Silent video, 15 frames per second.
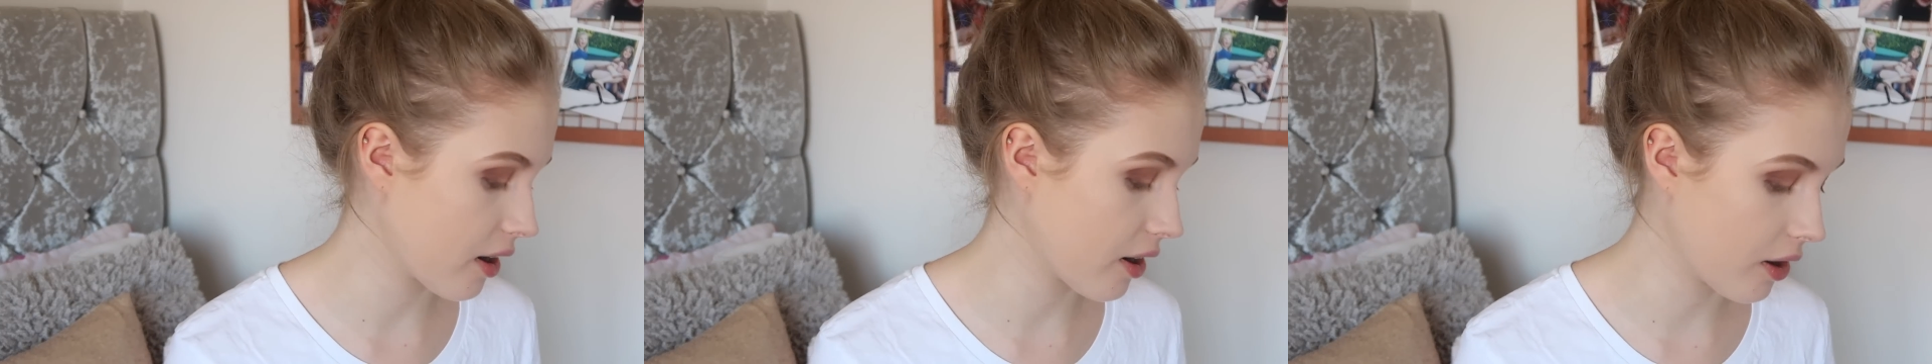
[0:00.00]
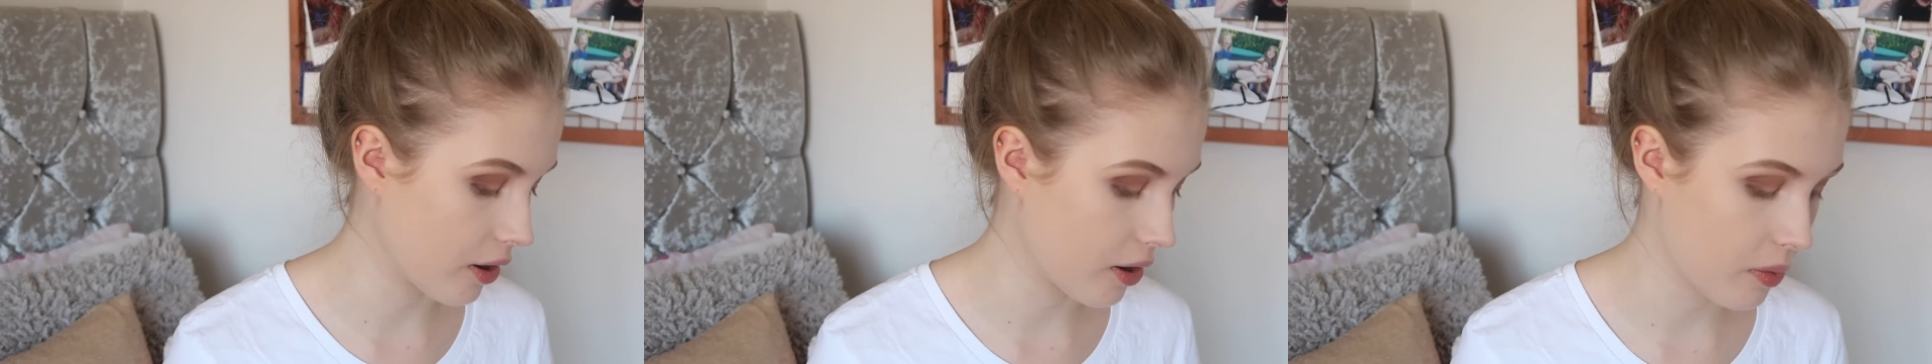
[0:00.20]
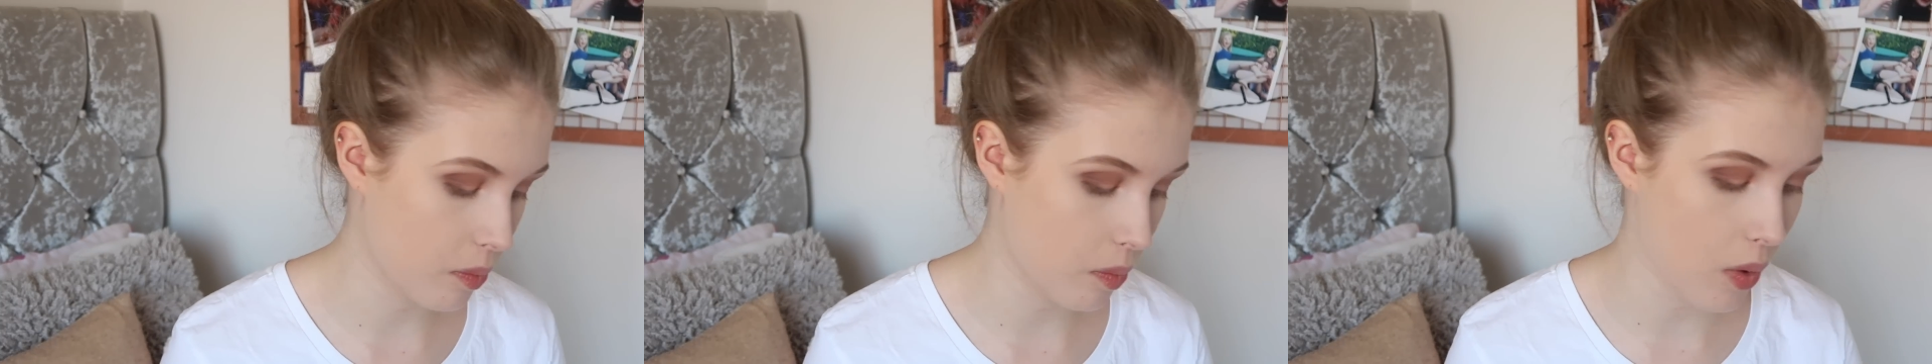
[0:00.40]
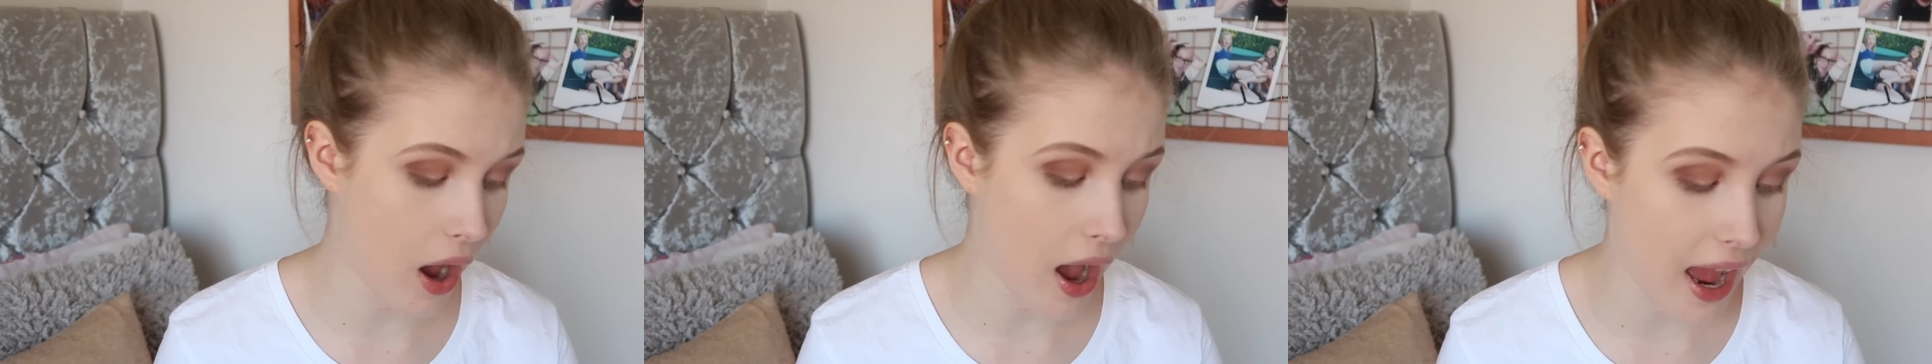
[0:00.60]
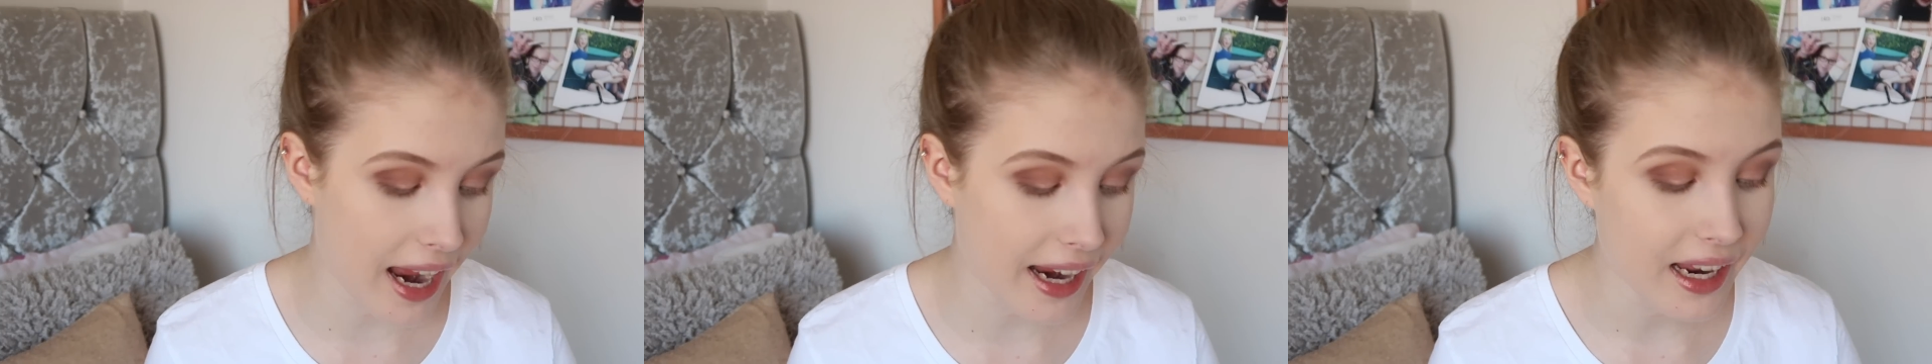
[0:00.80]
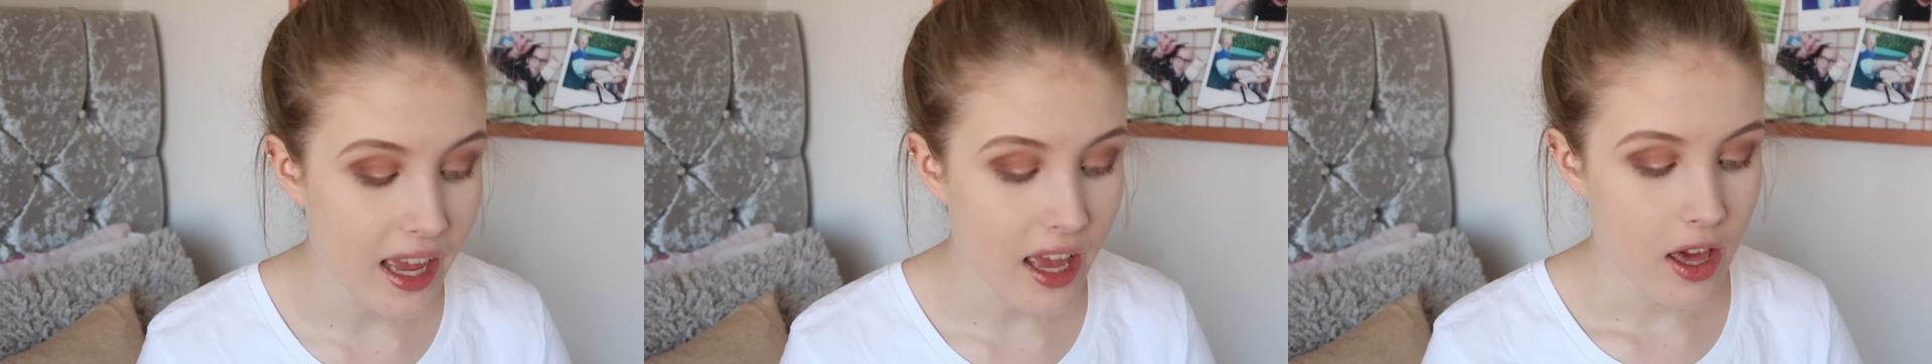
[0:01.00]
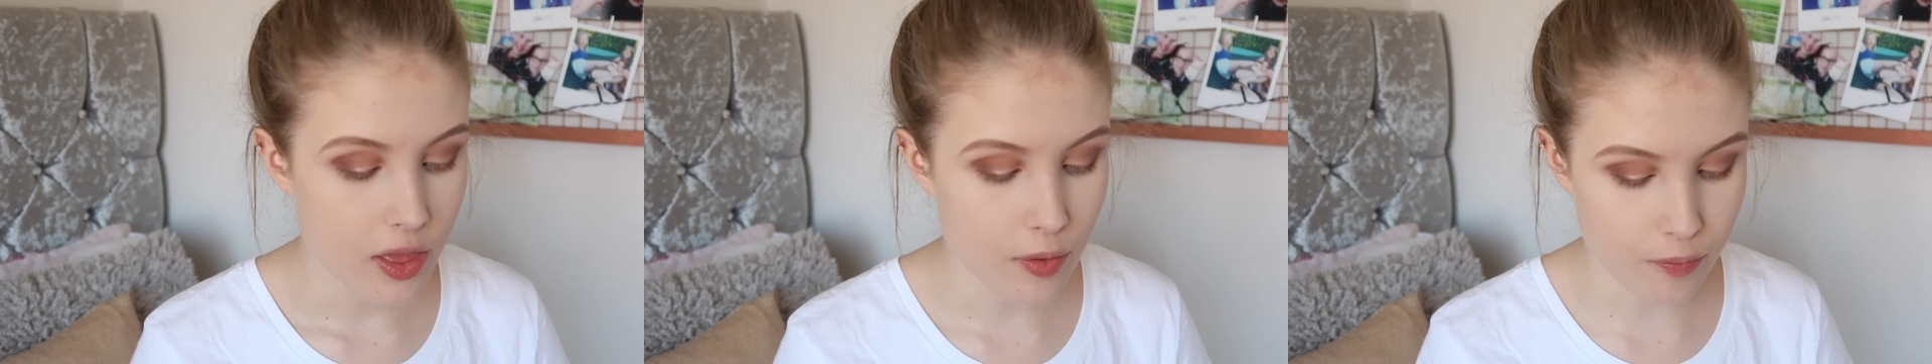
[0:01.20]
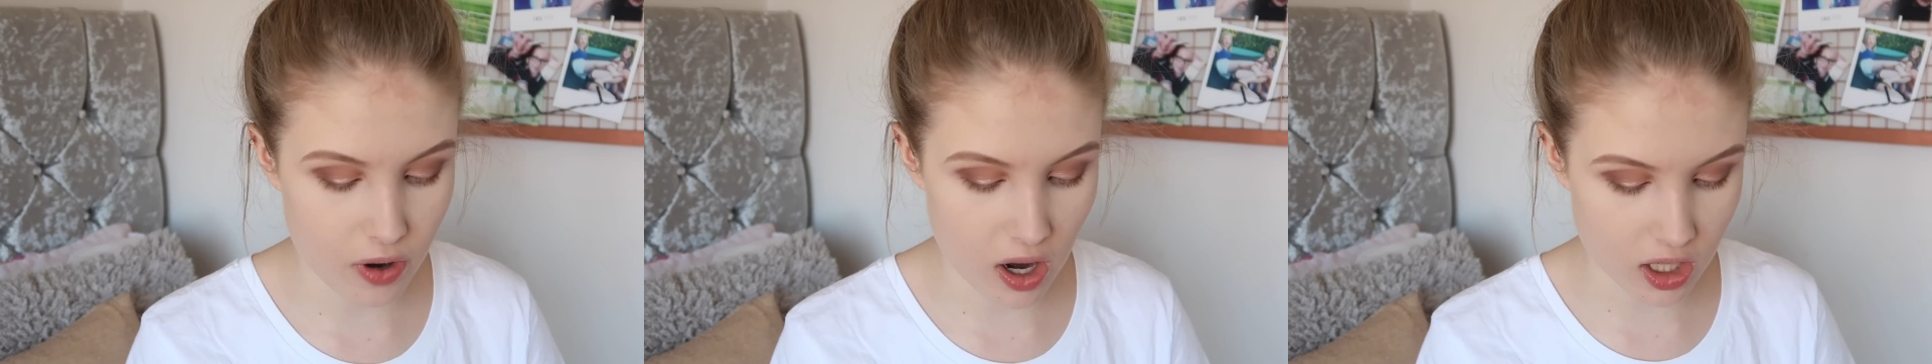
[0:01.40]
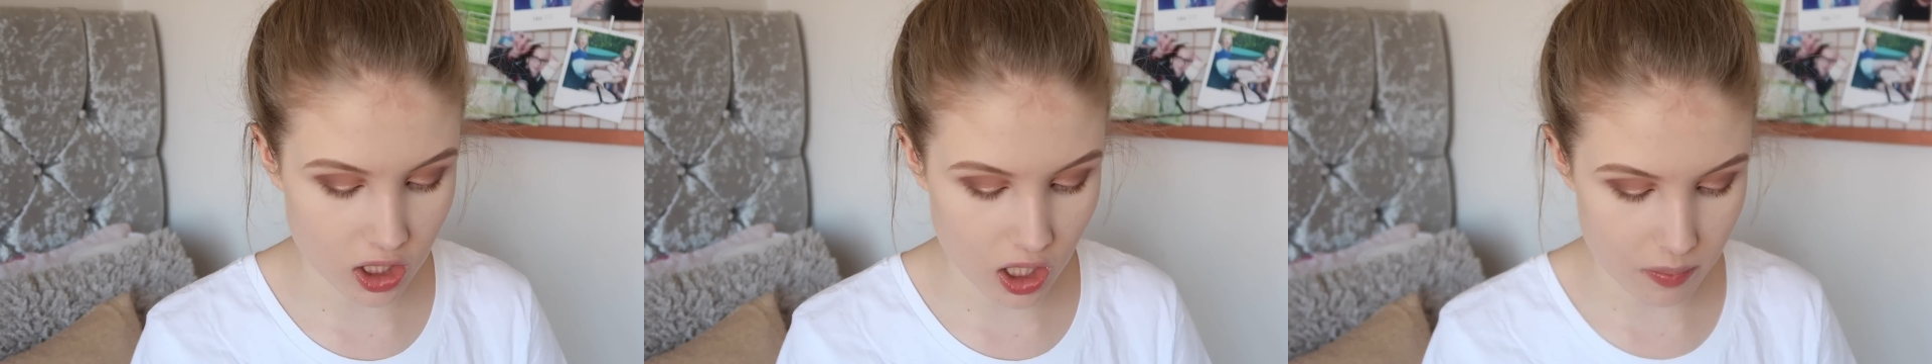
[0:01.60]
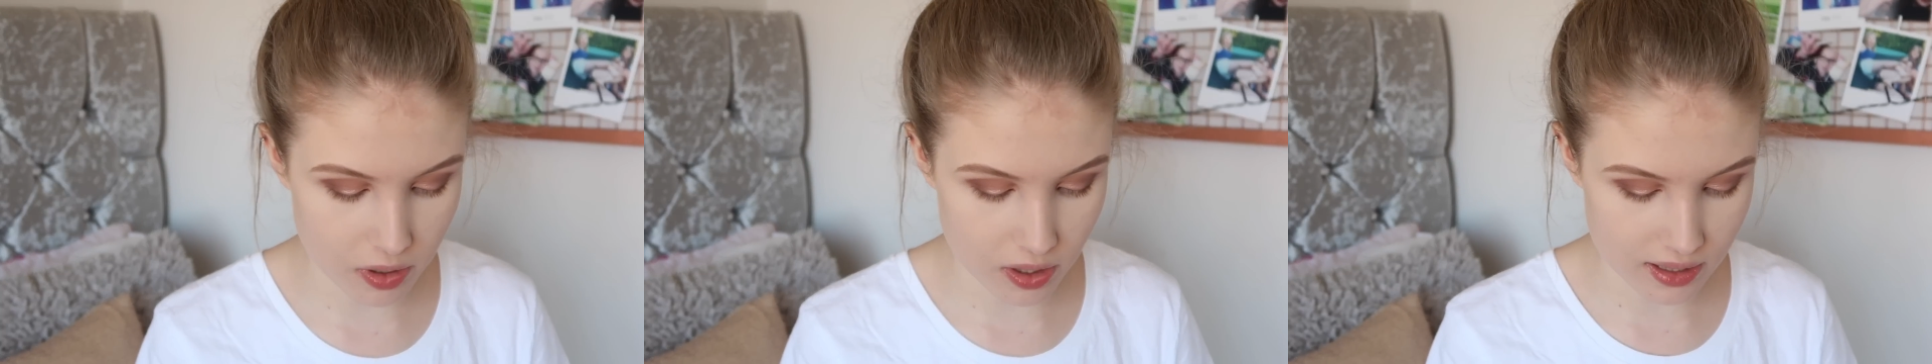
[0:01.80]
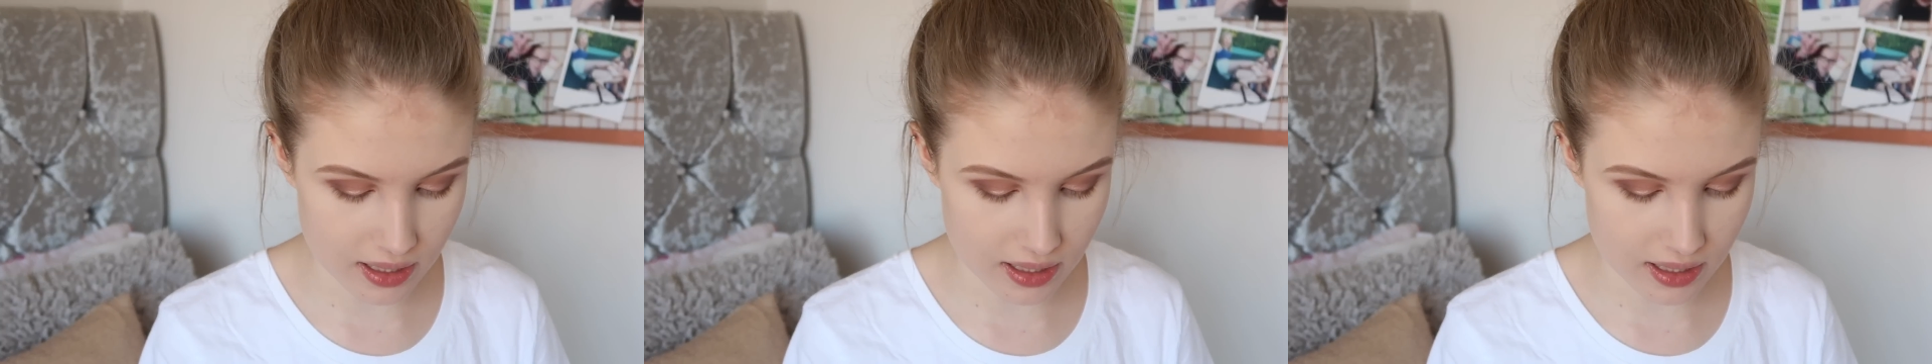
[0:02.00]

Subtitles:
I don't know why. The brush I'm